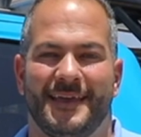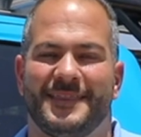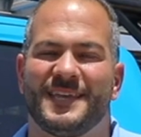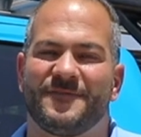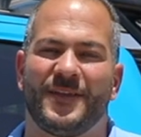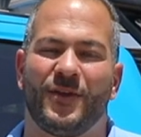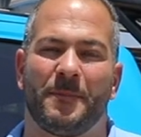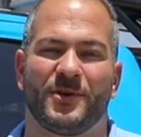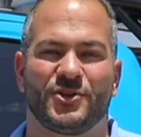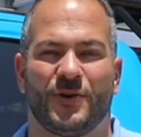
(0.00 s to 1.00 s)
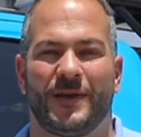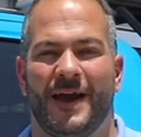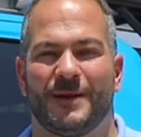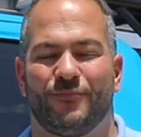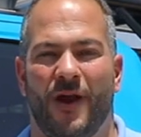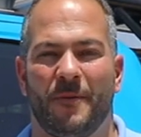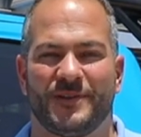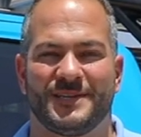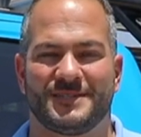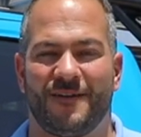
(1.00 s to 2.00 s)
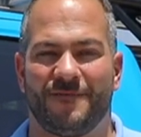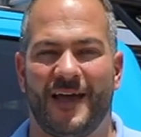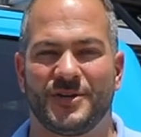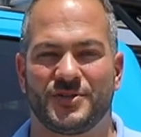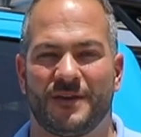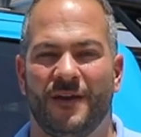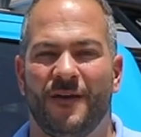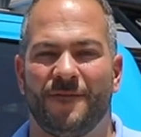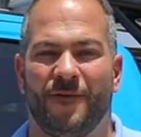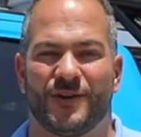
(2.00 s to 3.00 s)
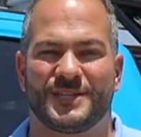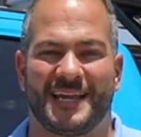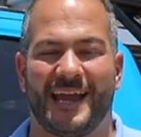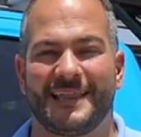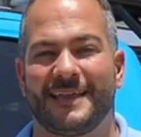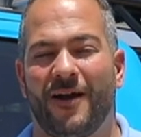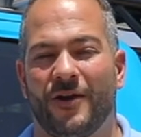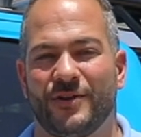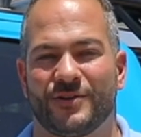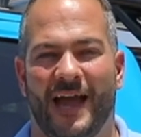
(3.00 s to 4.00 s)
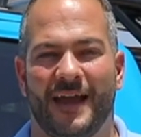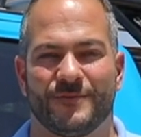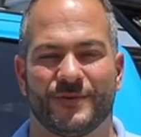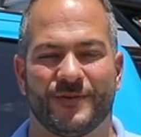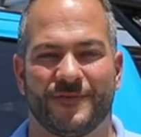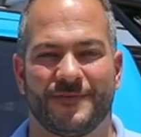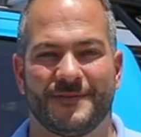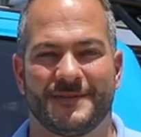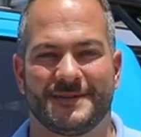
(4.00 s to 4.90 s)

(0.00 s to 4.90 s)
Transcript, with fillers: In this video, I'm going to show you how to properly install flashing for a skylight on your tile roof.